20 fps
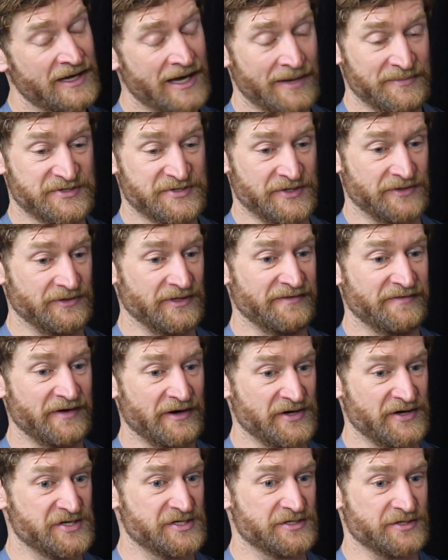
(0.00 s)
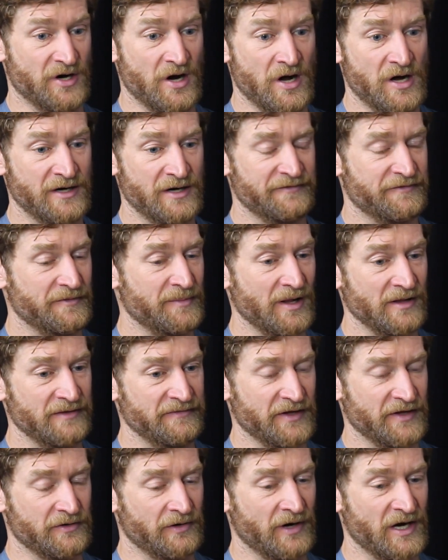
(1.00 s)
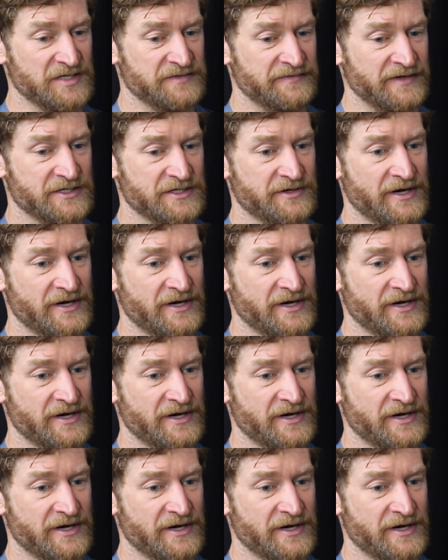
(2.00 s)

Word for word: I'm certainly very strong from all of the CrossFit